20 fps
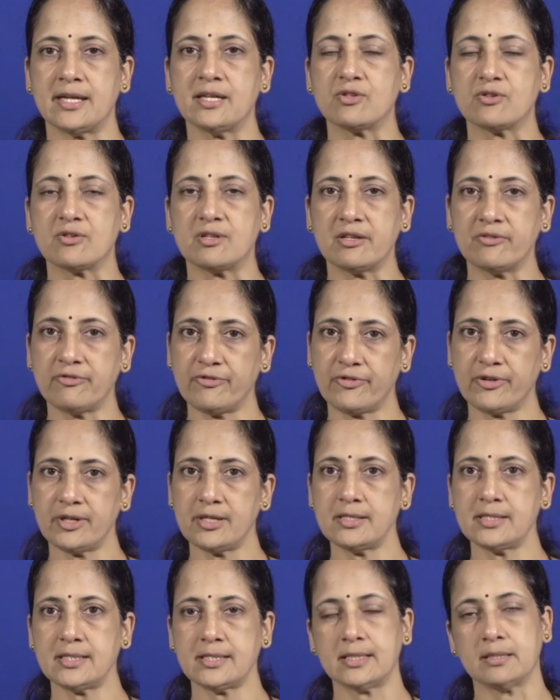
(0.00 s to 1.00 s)
into
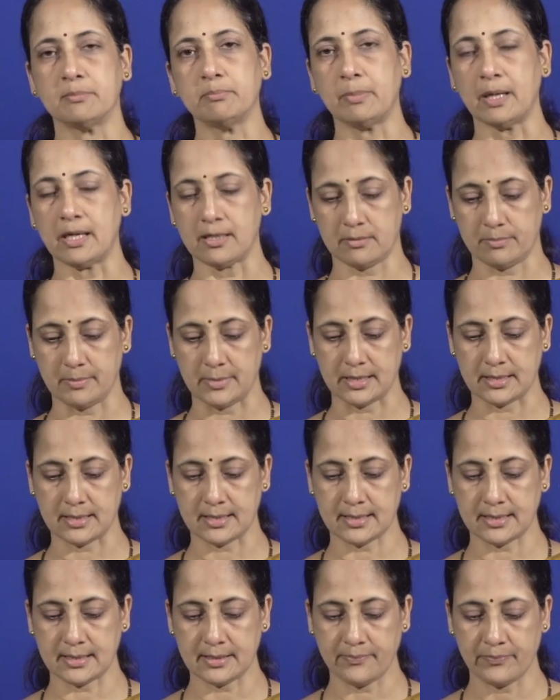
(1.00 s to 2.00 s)
different
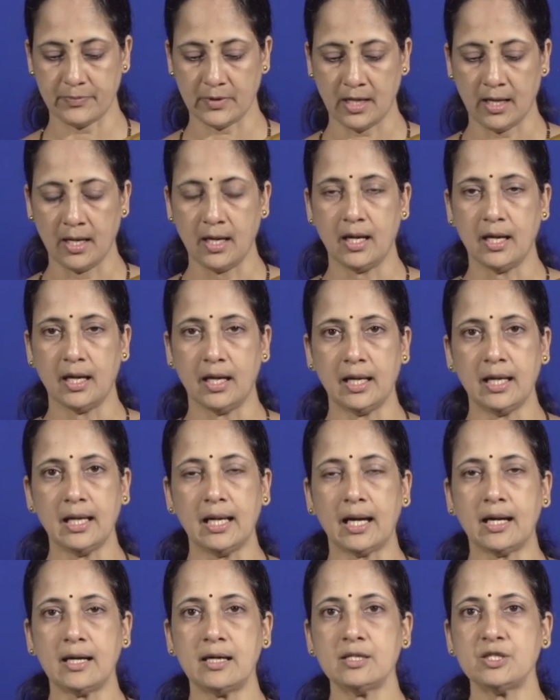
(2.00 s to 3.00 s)
compartments. A
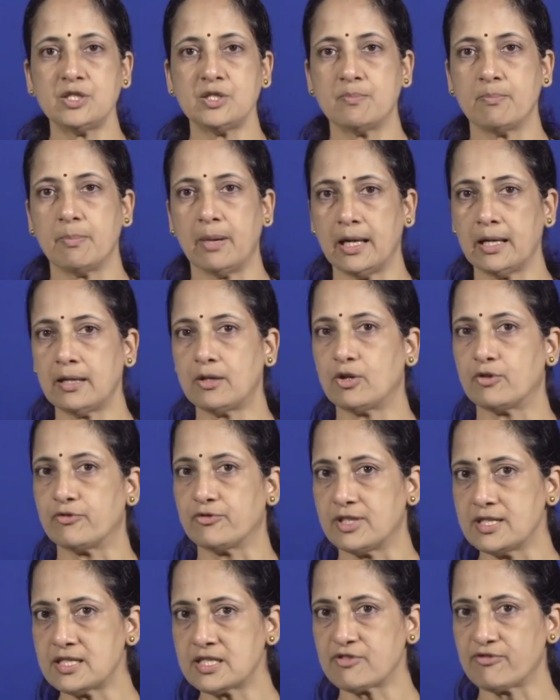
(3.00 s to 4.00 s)
large bulk
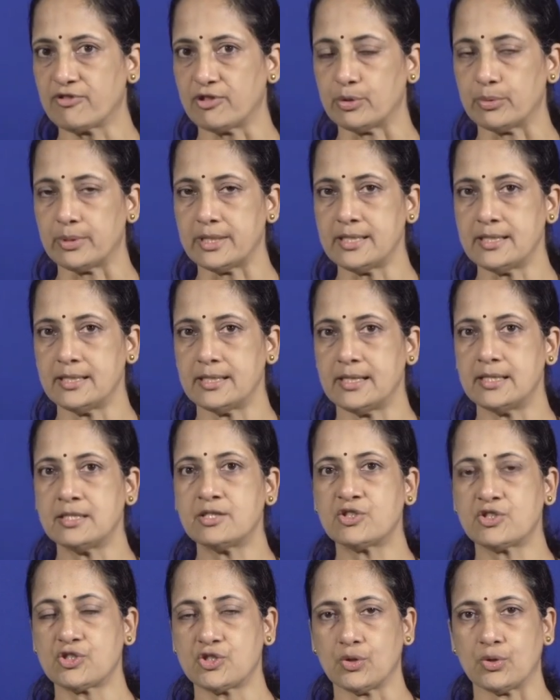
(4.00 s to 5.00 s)
of this fluid
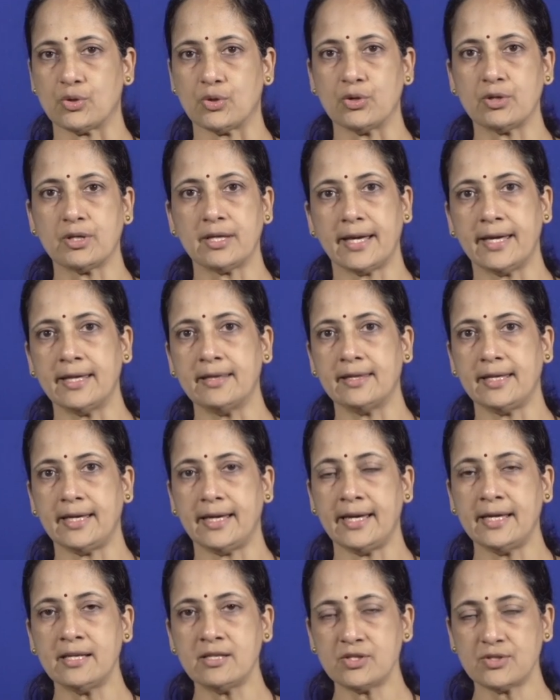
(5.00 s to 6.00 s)
is stored in
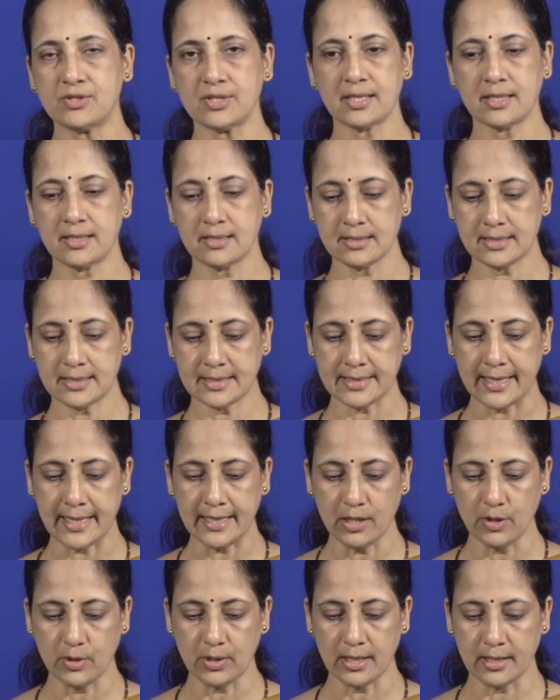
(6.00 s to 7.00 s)
the
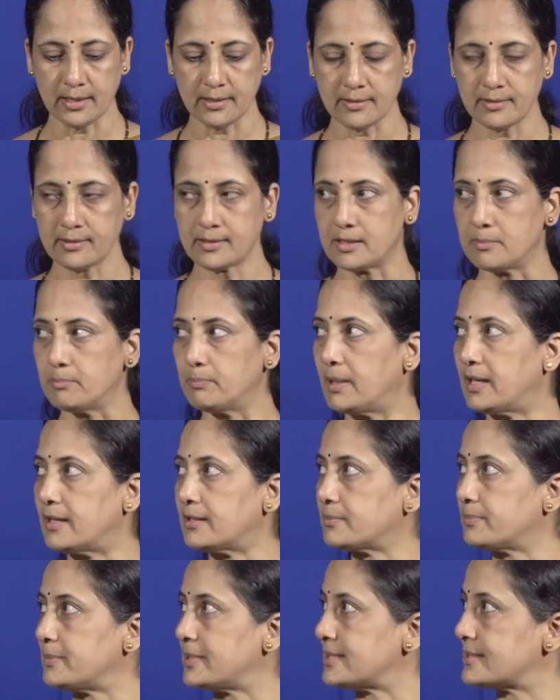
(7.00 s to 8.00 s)
intracellular
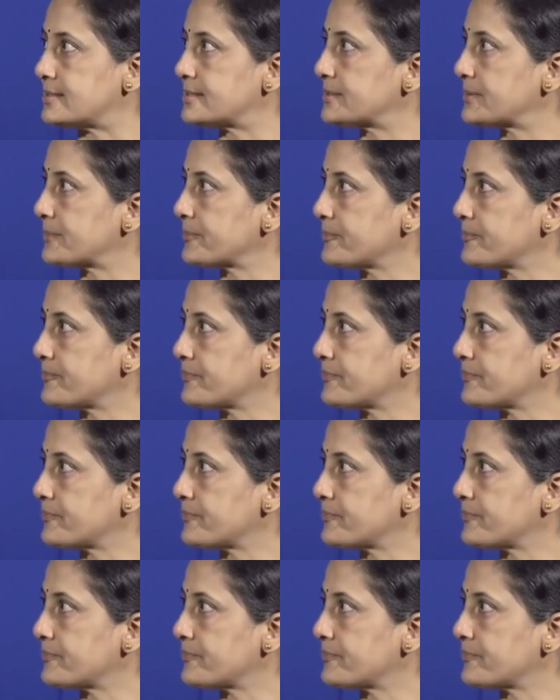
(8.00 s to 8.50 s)
compartment.